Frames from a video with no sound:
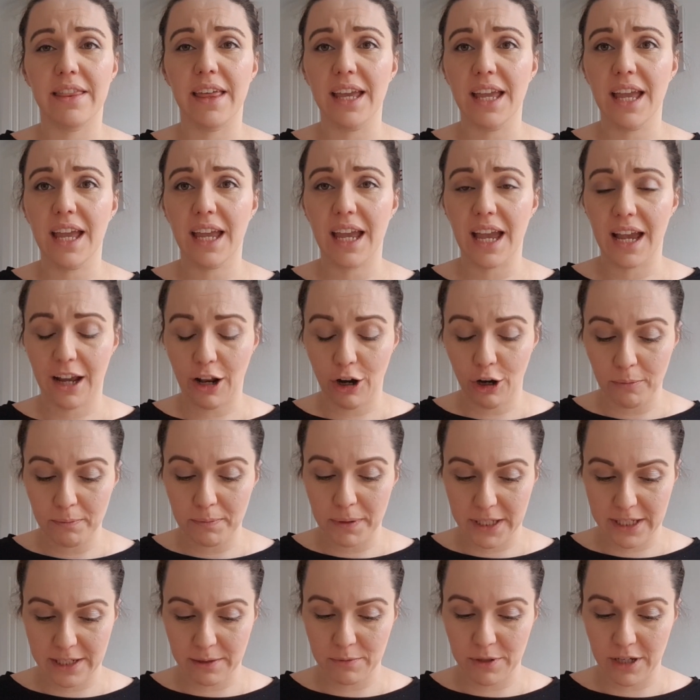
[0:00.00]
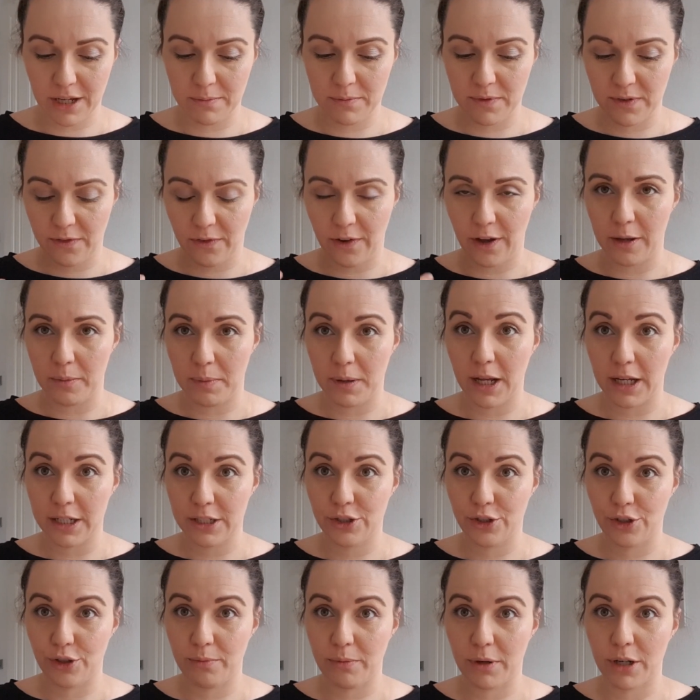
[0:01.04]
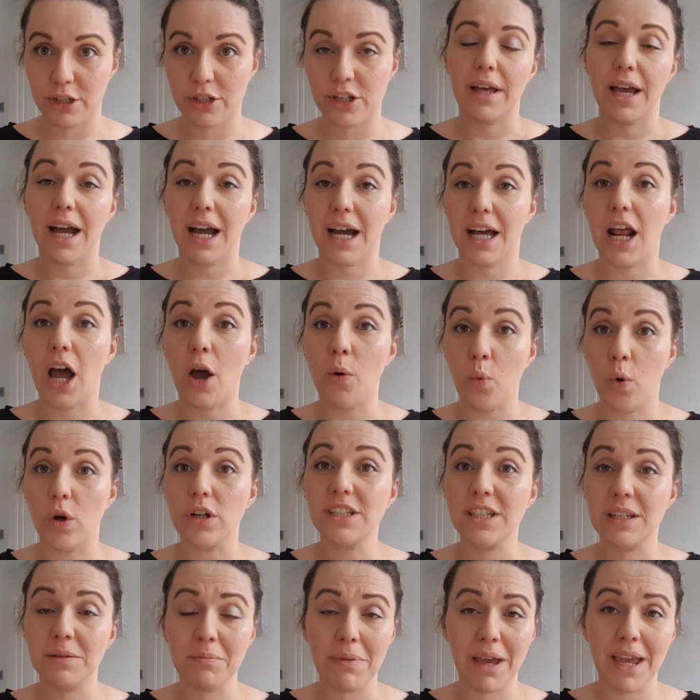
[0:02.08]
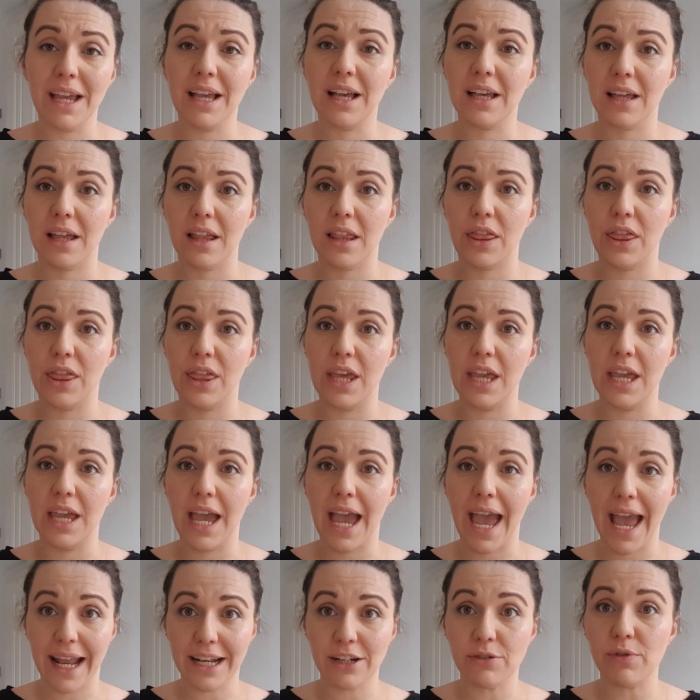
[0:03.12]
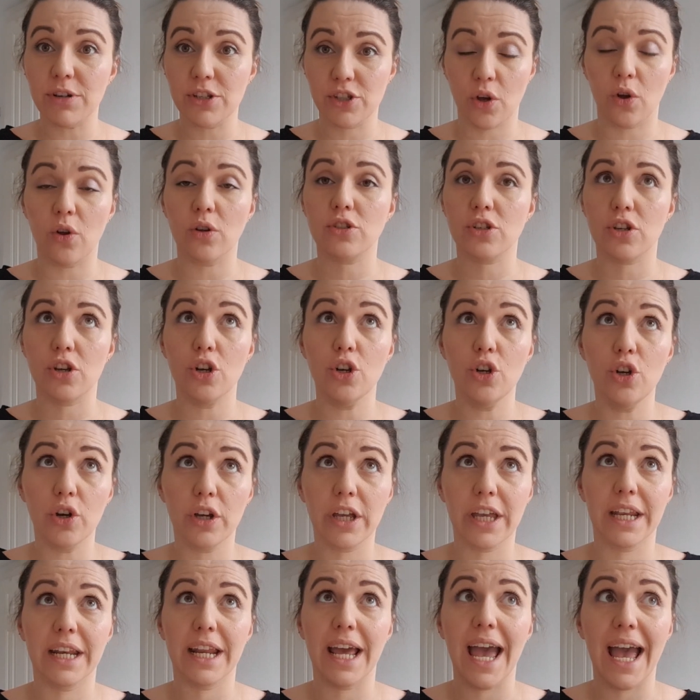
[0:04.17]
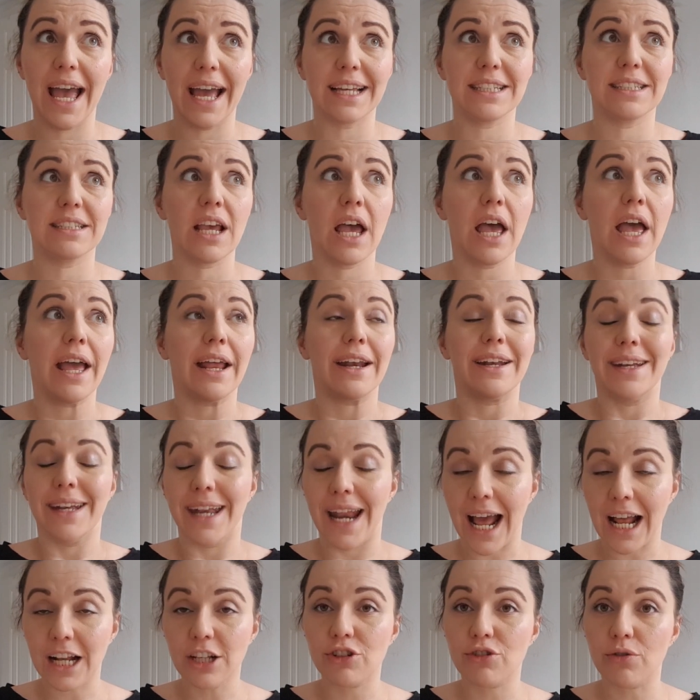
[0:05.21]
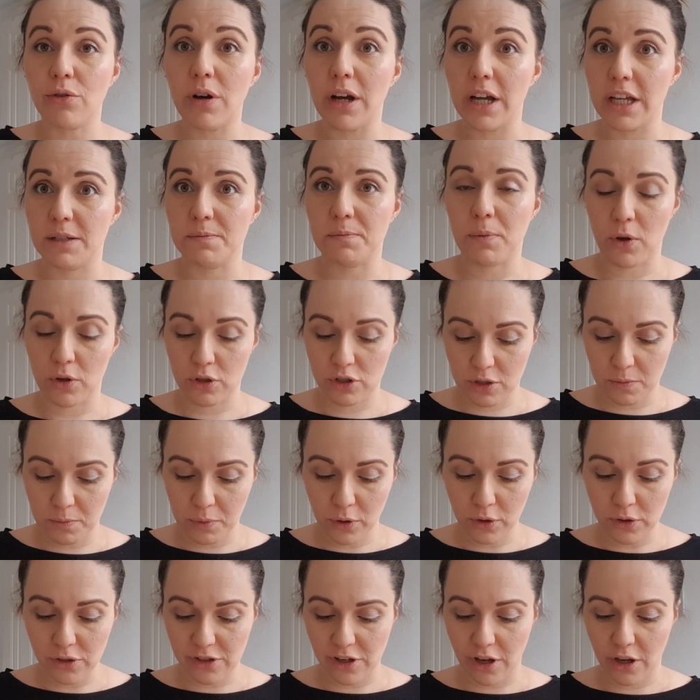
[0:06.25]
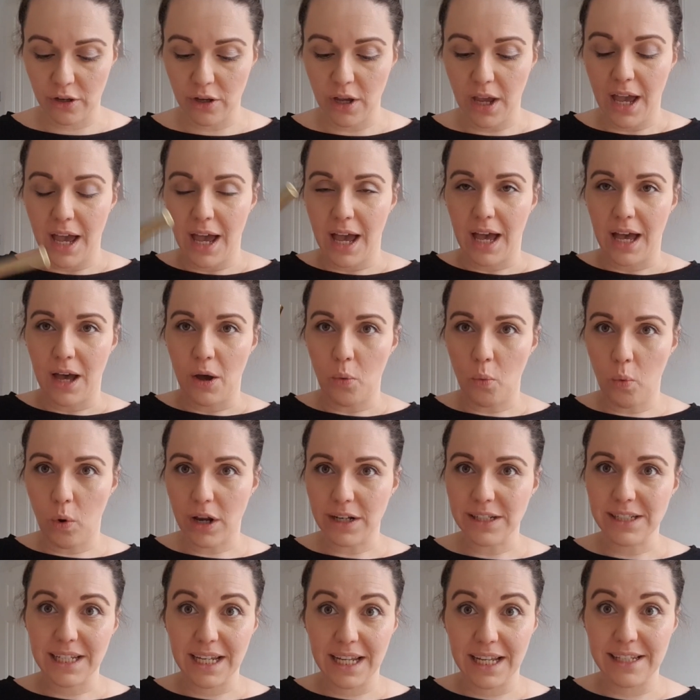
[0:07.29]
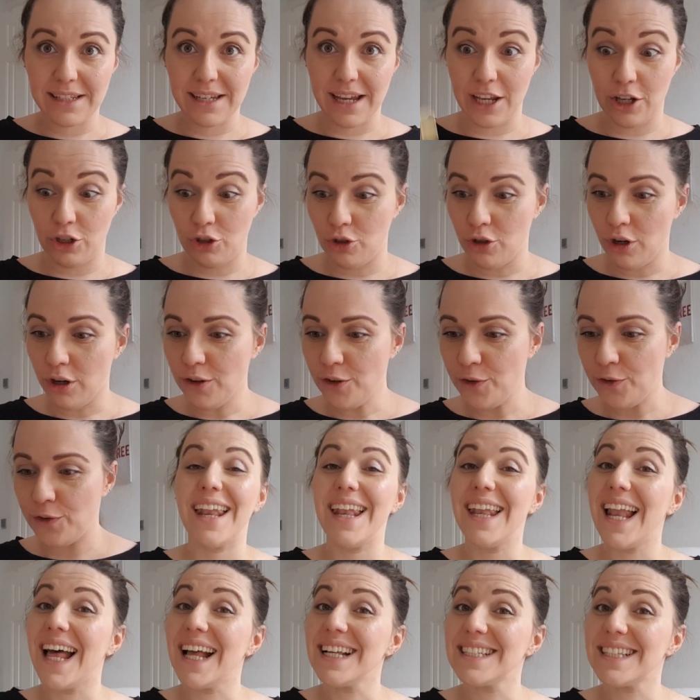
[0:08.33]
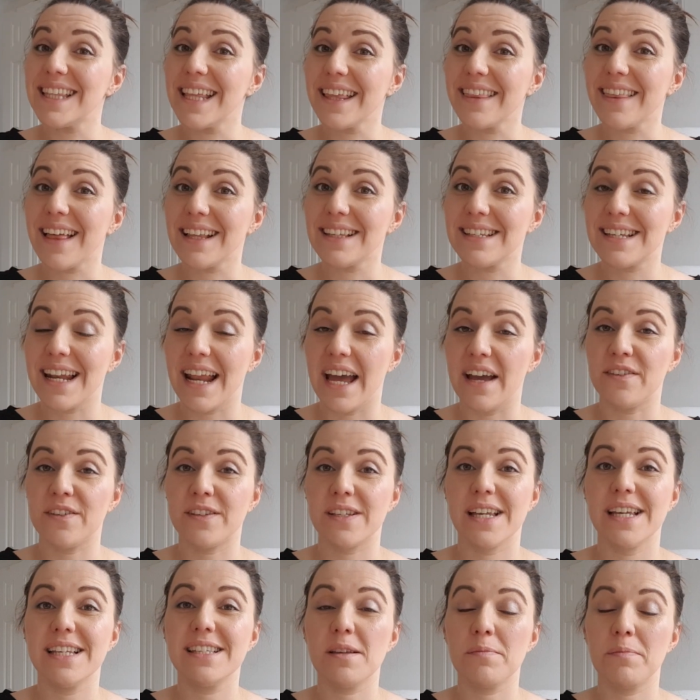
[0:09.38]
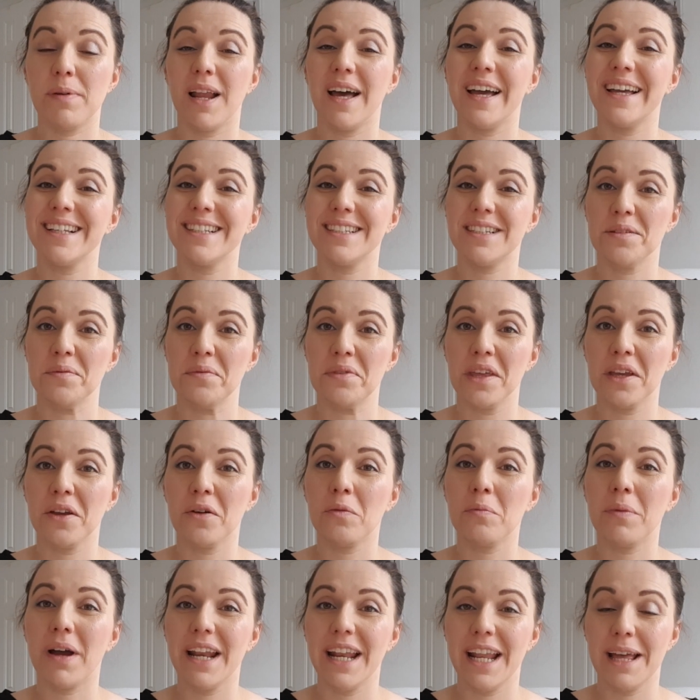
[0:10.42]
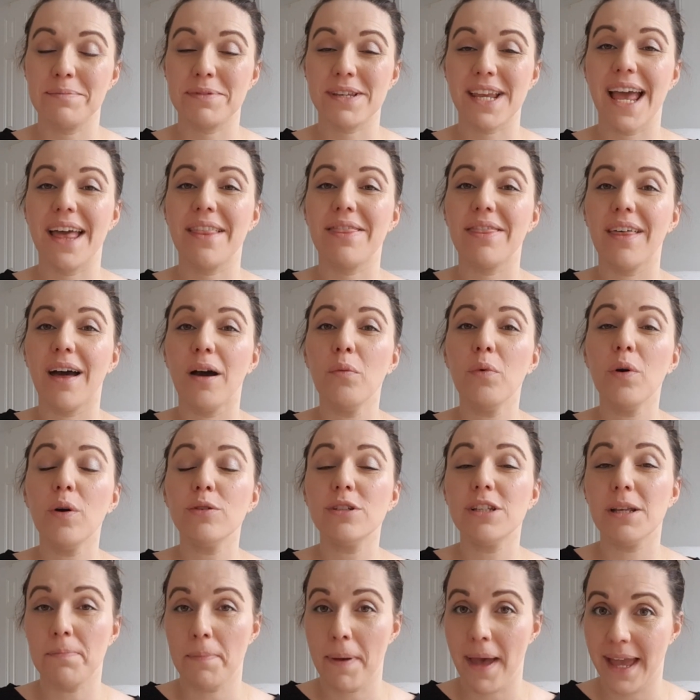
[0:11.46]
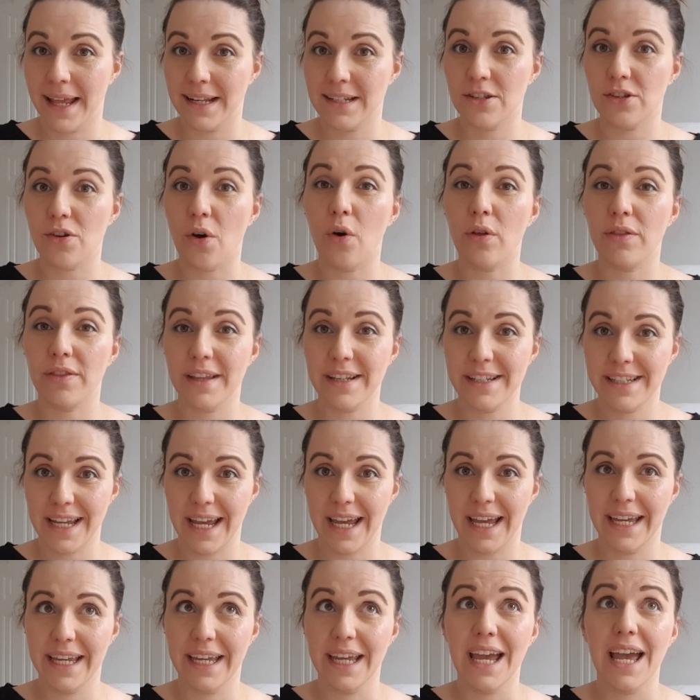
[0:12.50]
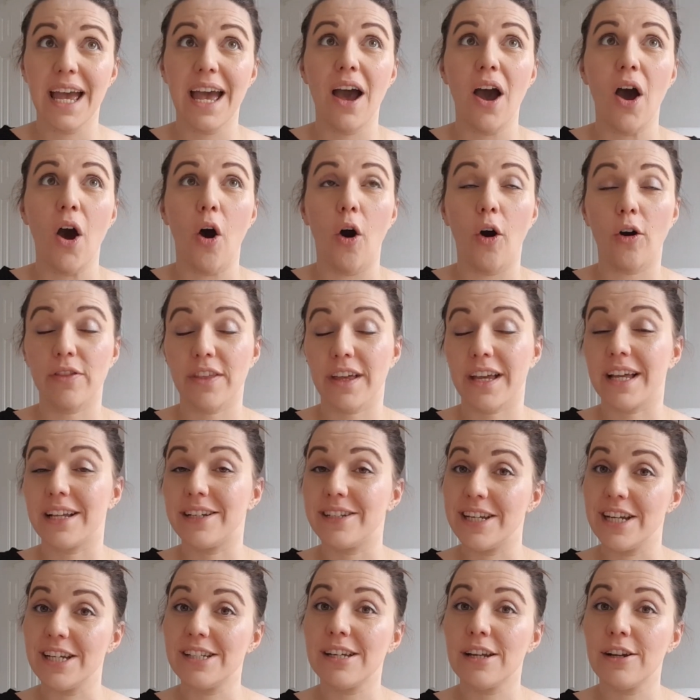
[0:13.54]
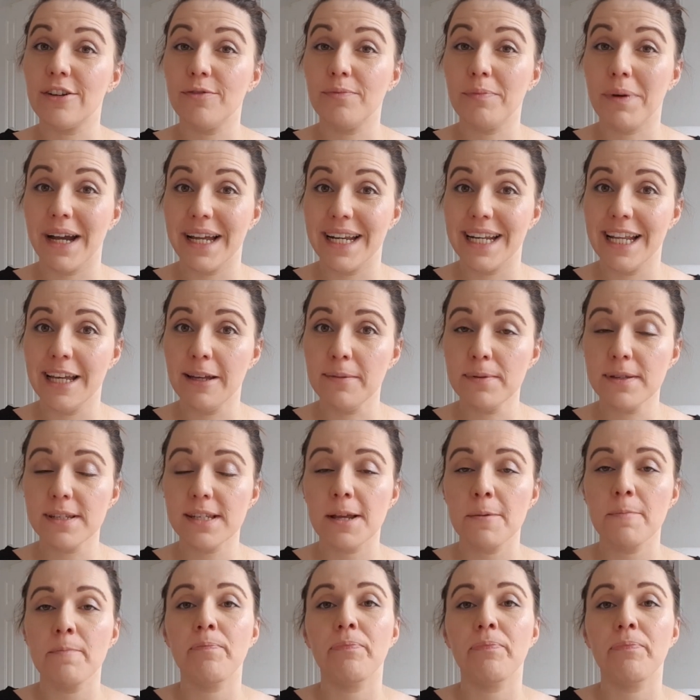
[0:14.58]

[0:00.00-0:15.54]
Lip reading: they can get clumpy sometimes if I apply too much, and I want to make the end result looking as natural as possible, so once is enough. The last thing that's left is applying something on my lips, and that will depend on the day, on the condition of my lips.